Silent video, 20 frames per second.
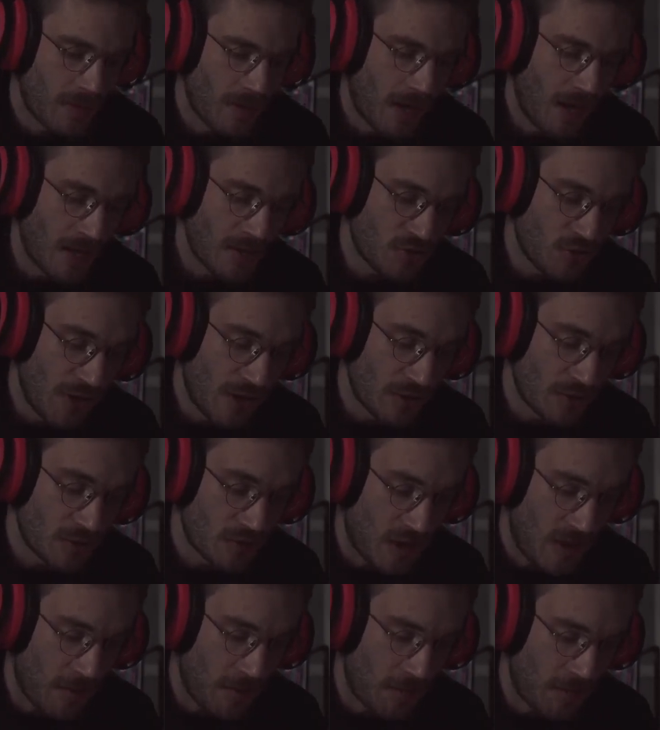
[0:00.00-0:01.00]
I tried to
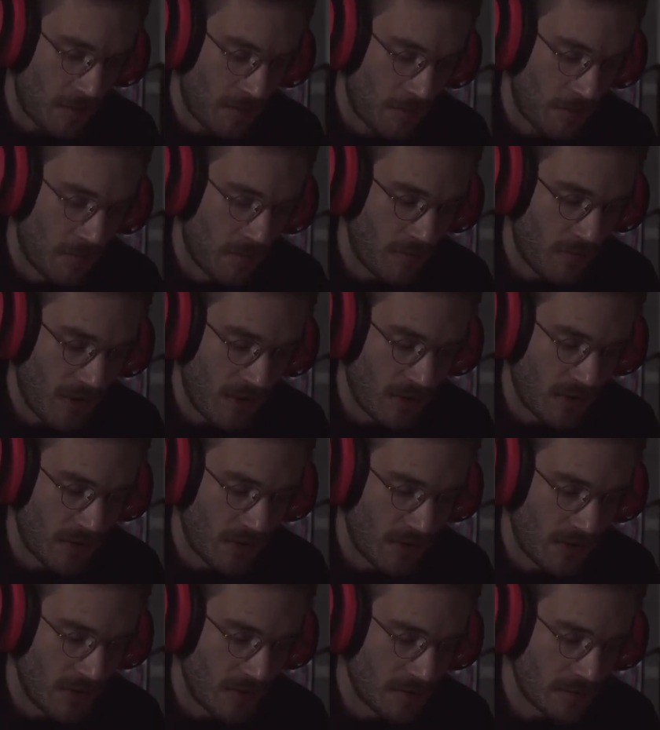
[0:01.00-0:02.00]
stop them,
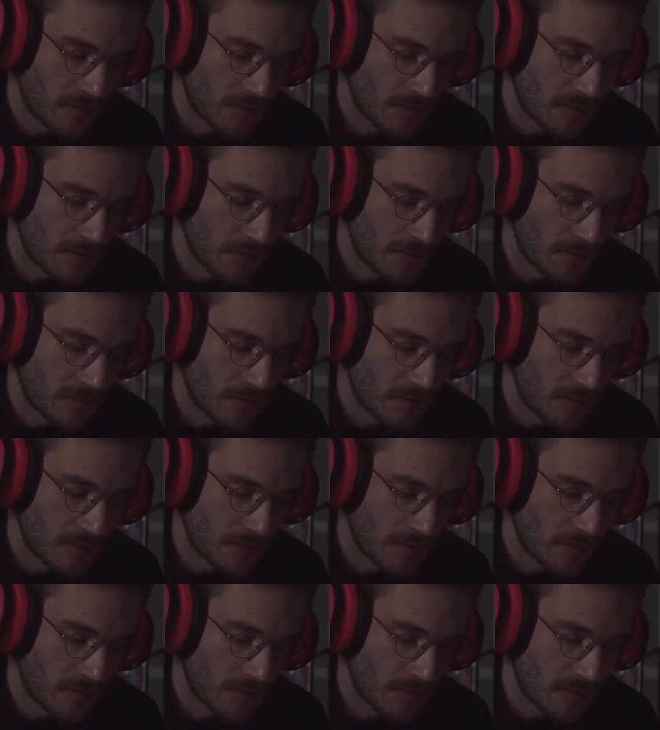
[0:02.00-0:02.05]
finally.